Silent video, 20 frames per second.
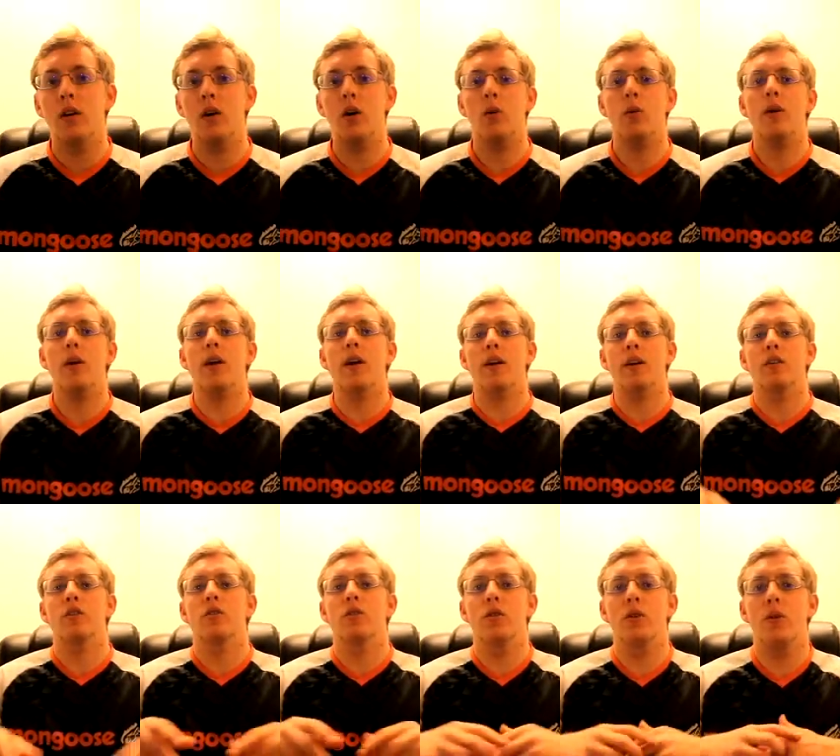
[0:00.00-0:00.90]
Work.
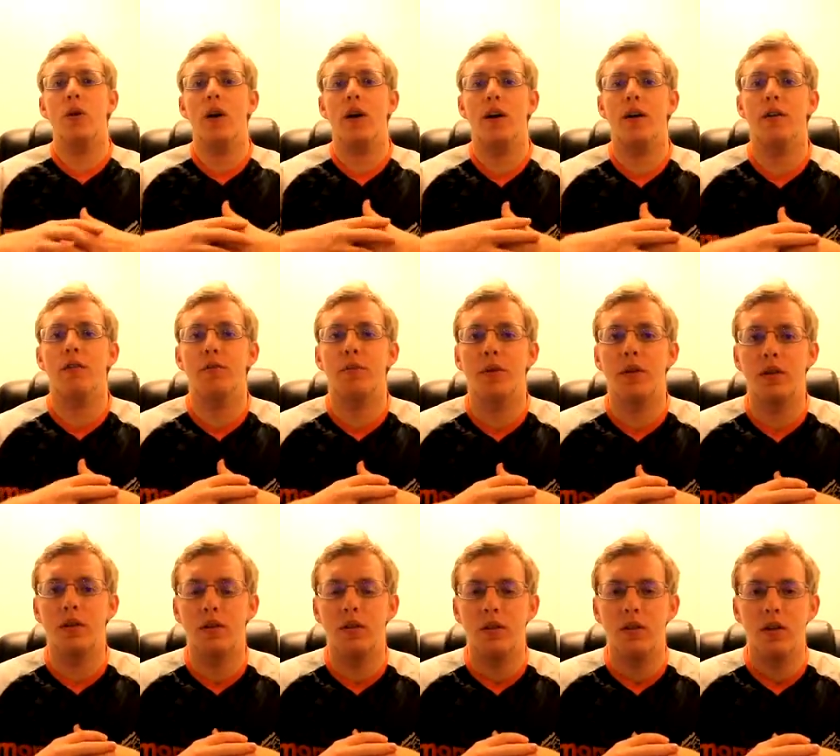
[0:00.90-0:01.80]
Oh yeah, so
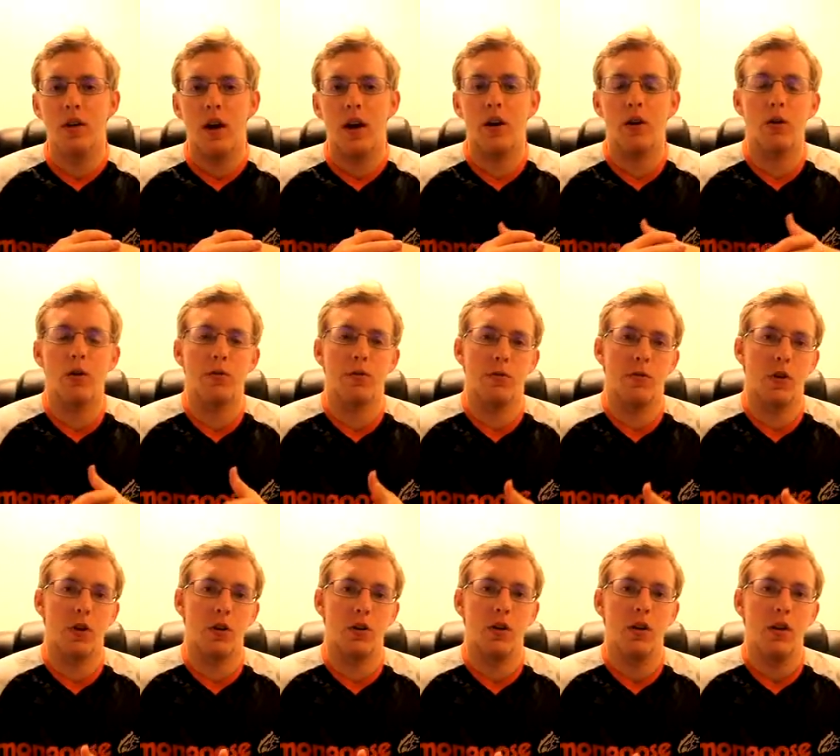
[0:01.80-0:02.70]
how
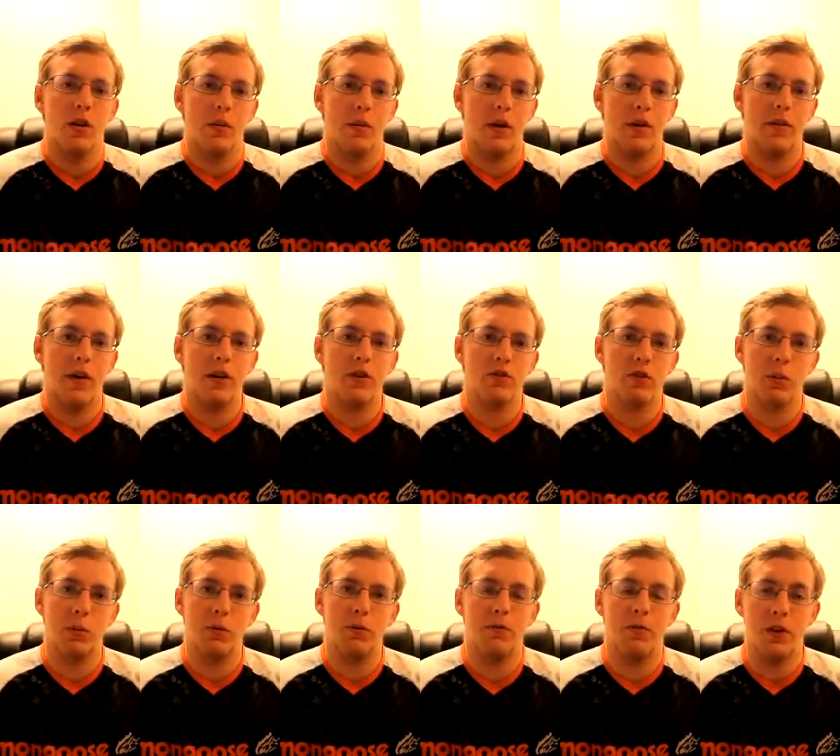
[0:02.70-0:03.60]
I don't know if you've heard,
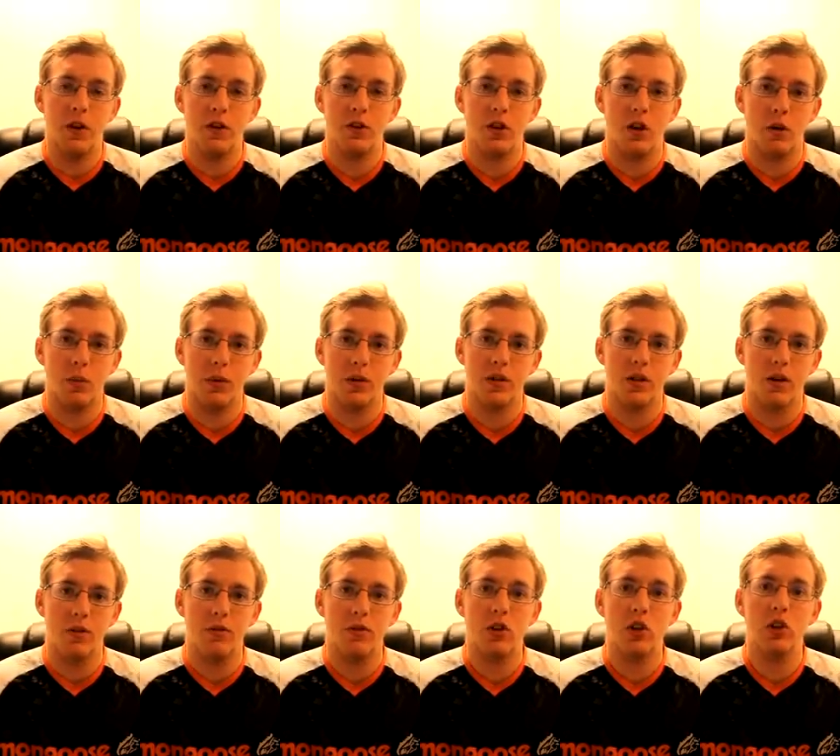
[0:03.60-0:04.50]
but I've had trouble
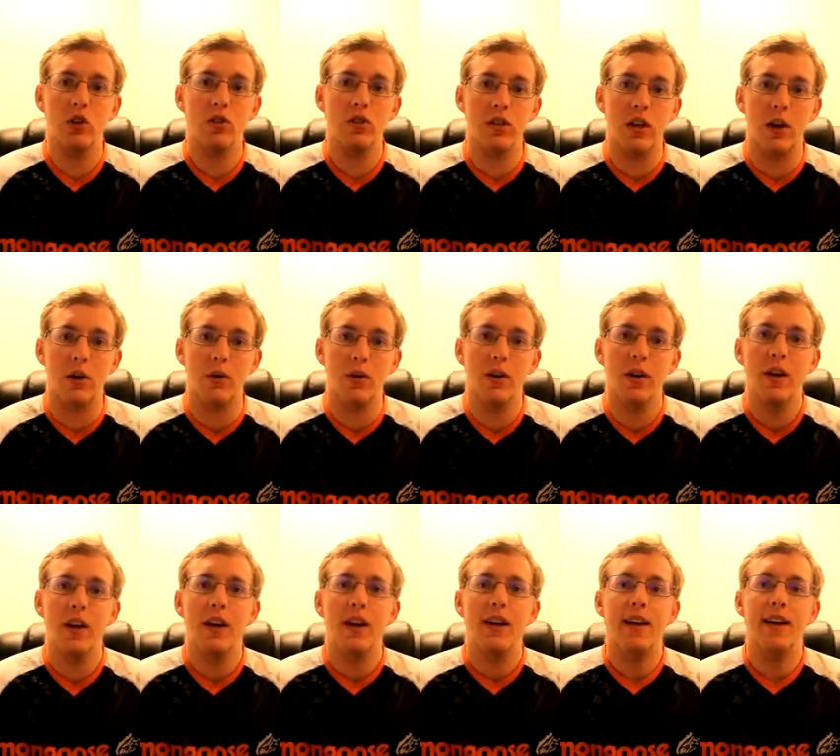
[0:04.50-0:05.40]
finishing all my stuff.
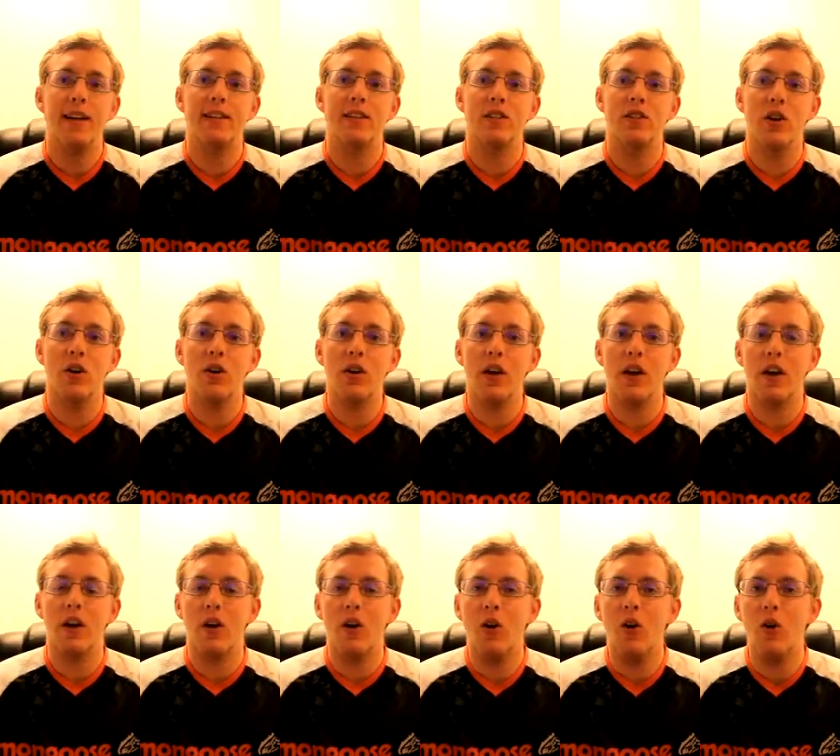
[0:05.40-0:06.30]
Turns out,
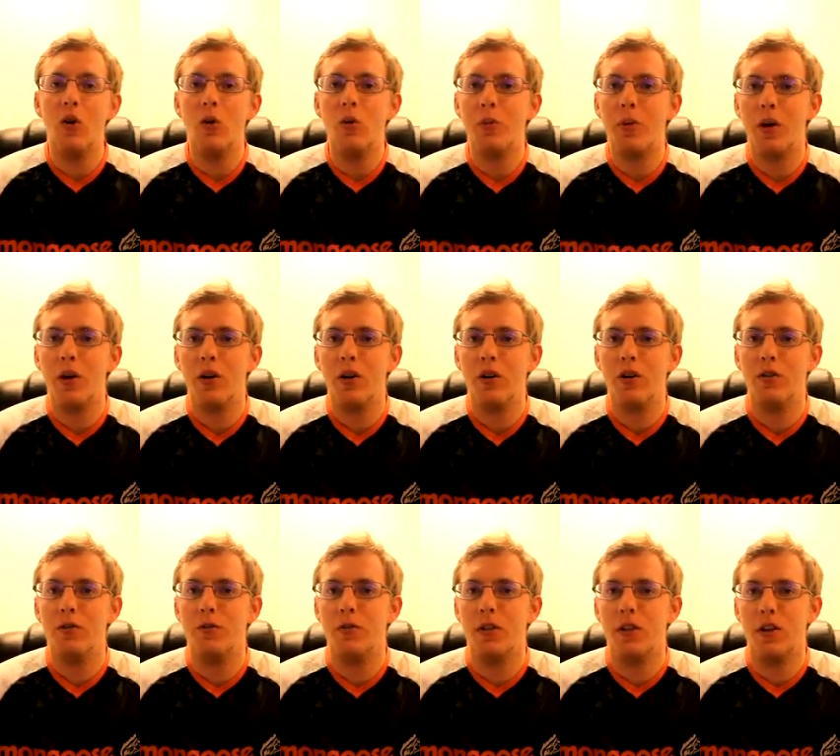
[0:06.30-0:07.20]
it's not at
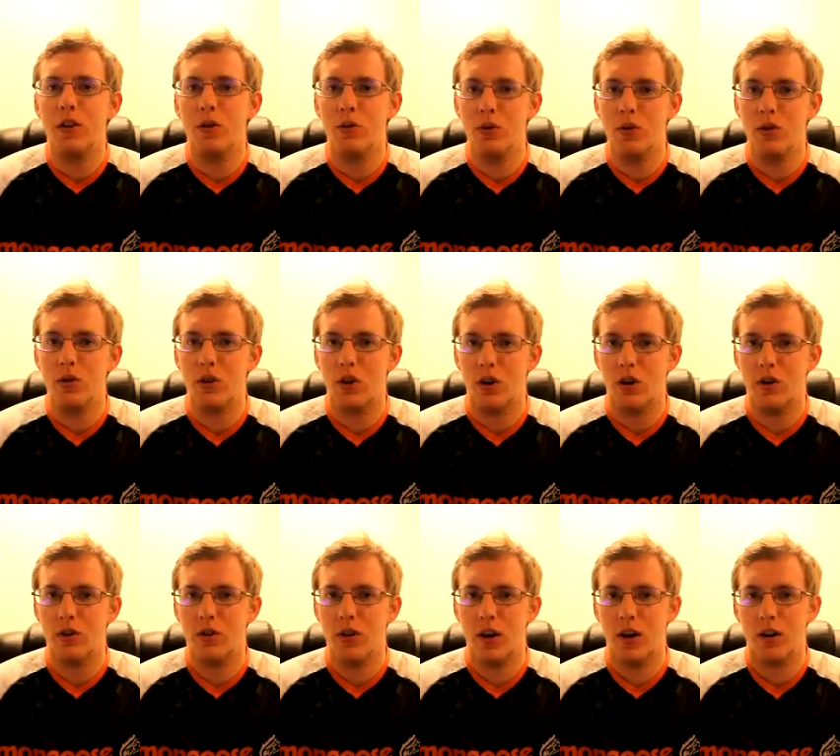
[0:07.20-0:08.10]
all part of the
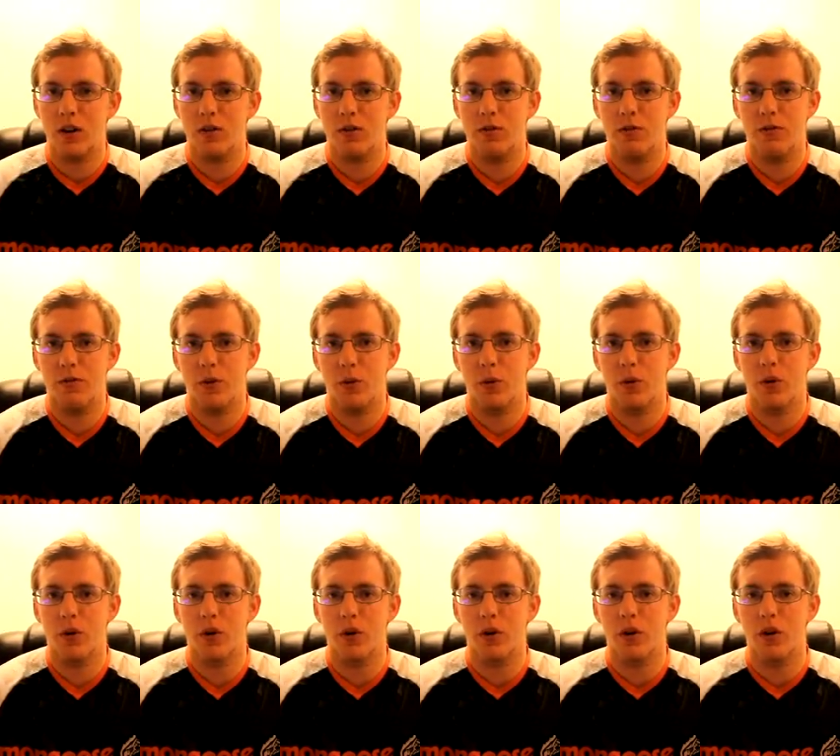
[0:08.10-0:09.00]
union contract
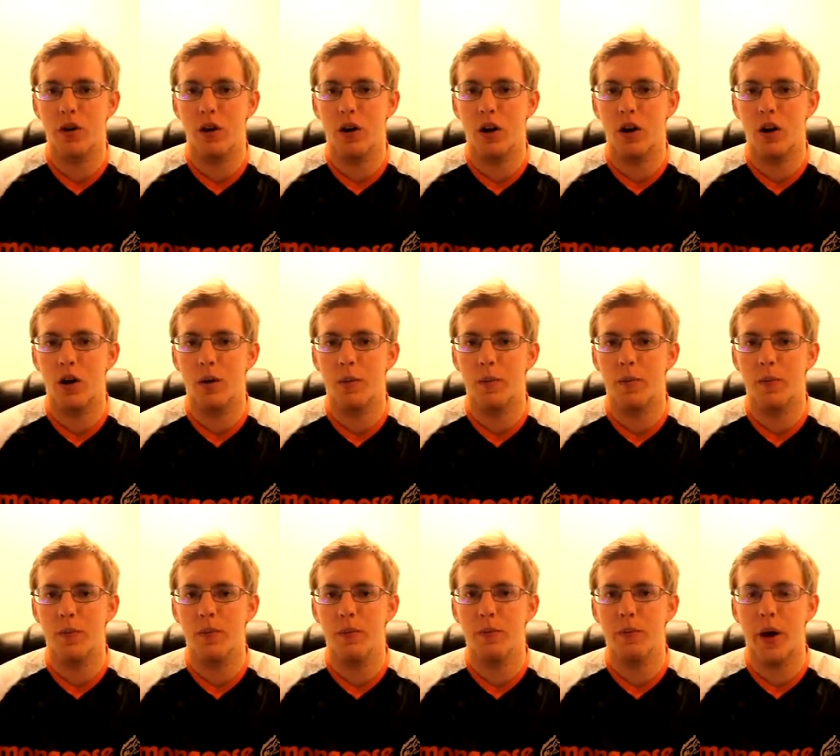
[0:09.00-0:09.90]
for
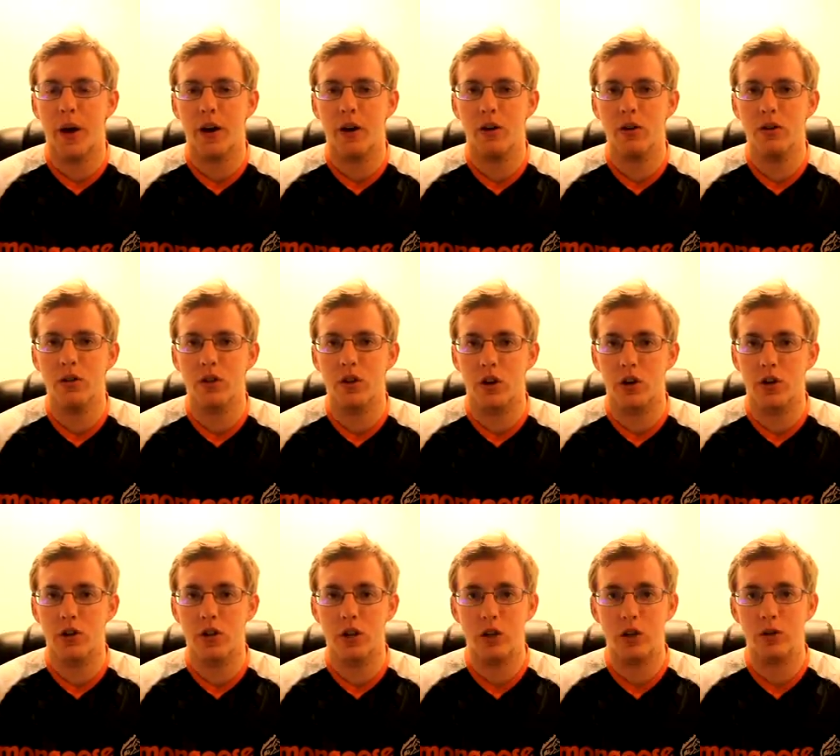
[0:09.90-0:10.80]

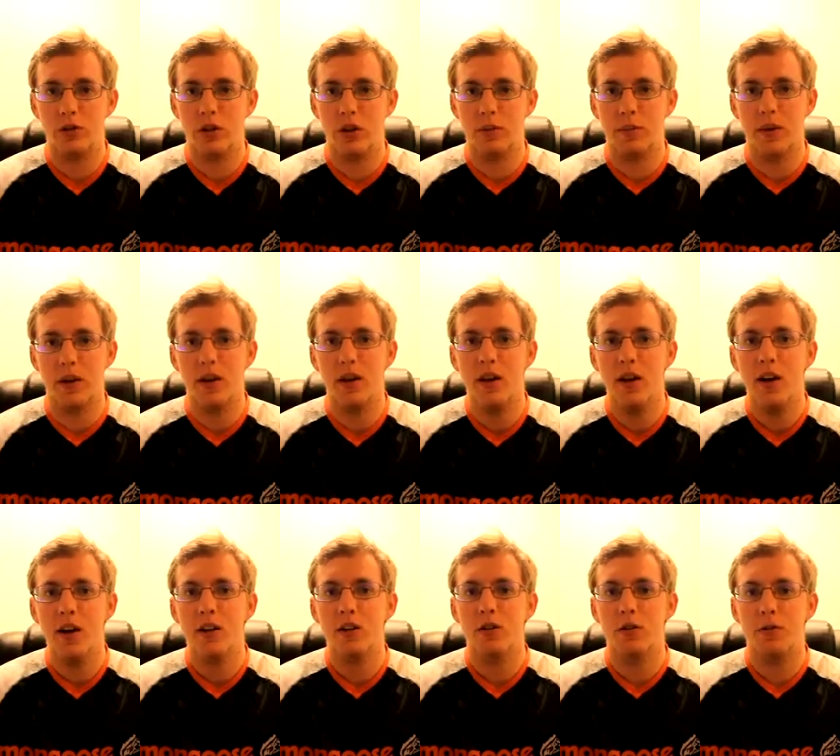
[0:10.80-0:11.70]
baggers and courtesy clerks
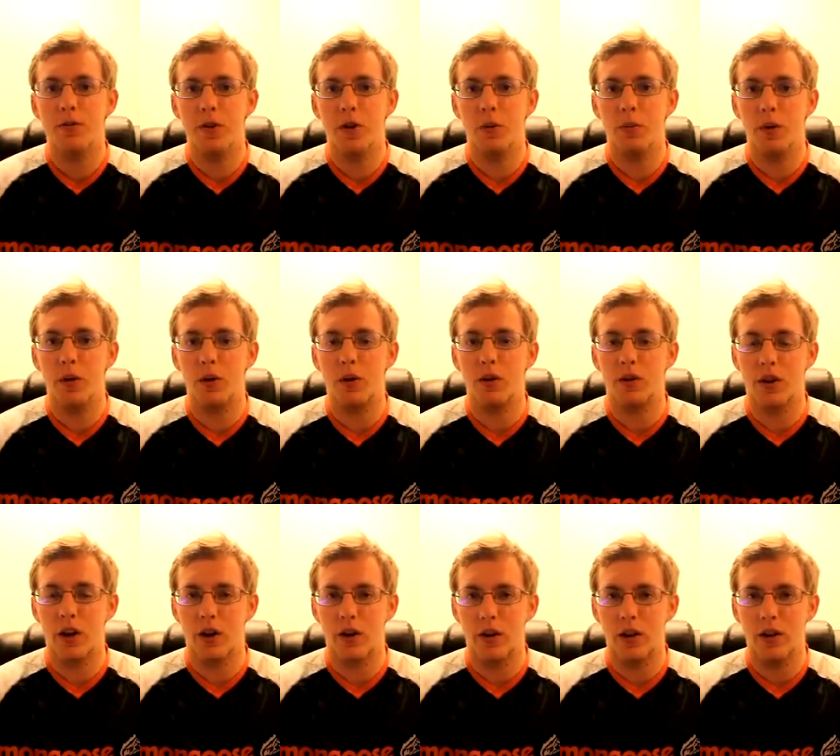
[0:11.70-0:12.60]
like me to
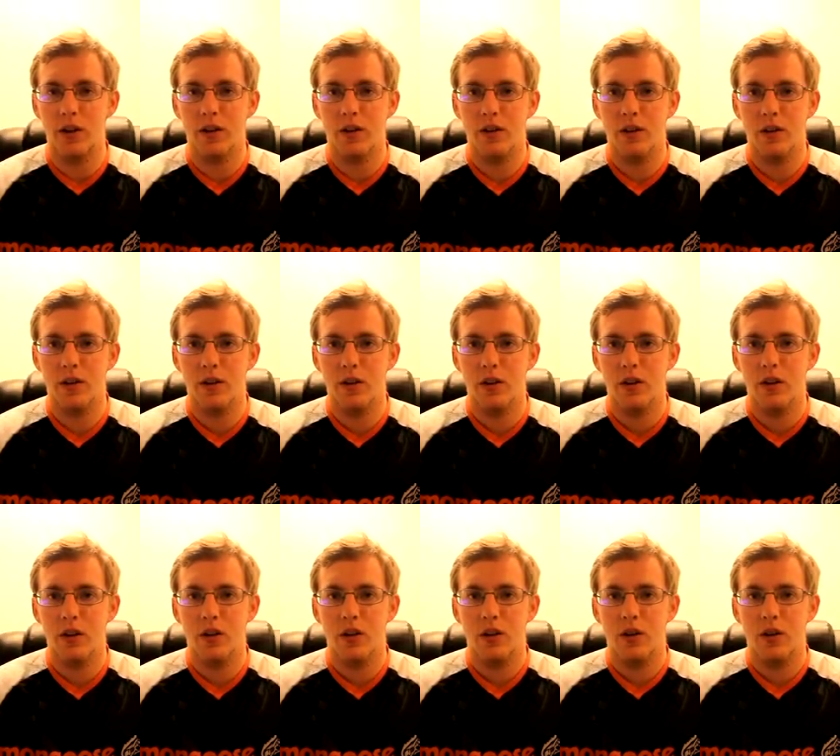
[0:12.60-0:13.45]
fill milk or dairy.